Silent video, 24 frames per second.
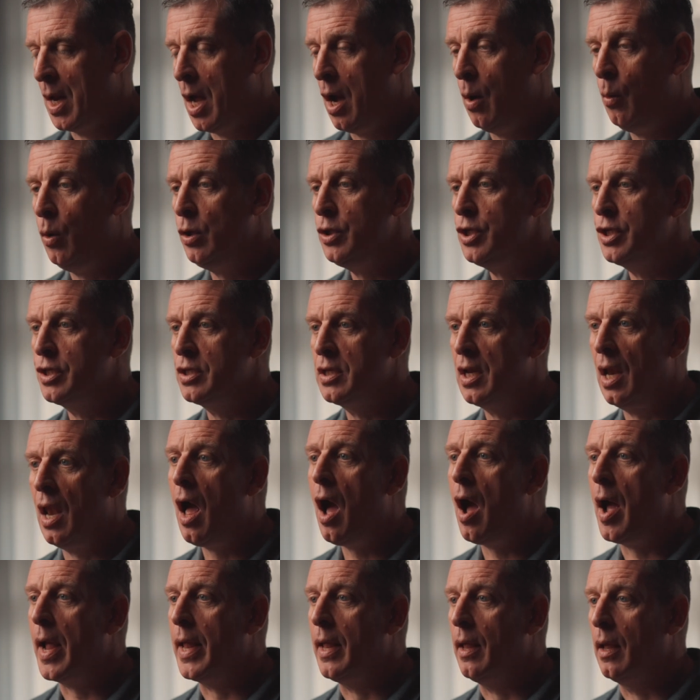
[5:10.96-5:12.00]
I wanted to
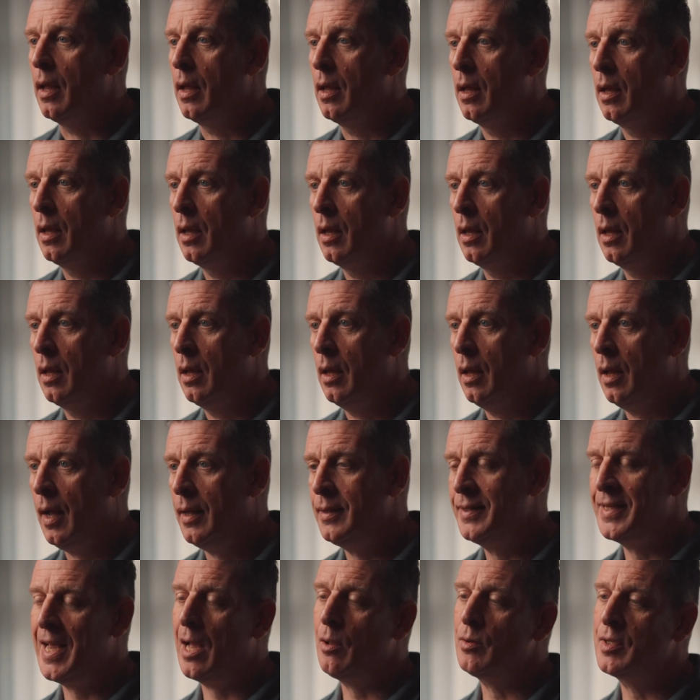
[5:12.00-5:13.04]
lie
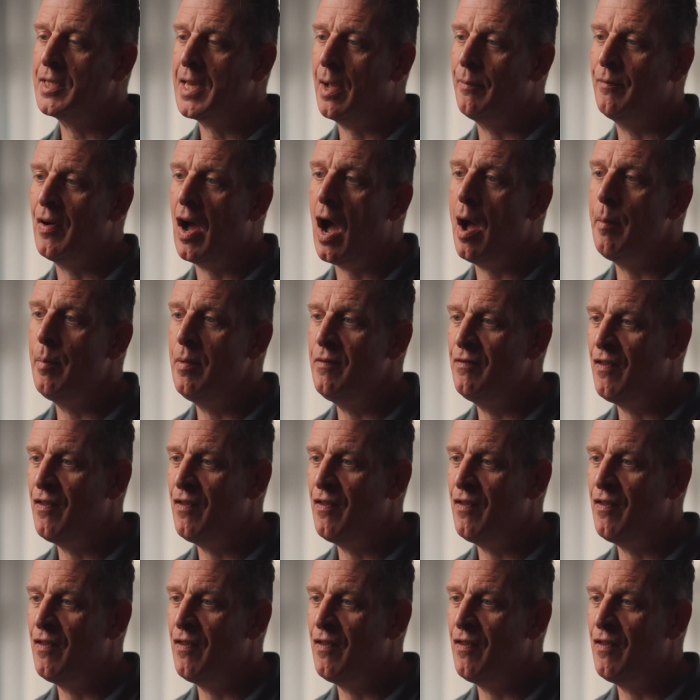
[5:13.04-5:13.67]
and tell Sam that I'd been